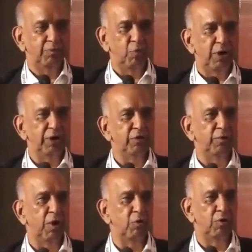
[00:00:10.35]
points
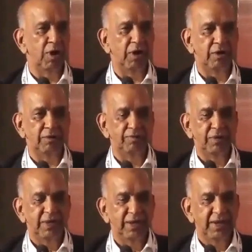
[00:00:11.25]
about our
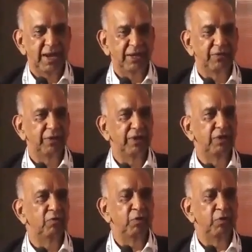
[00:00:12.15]
activities.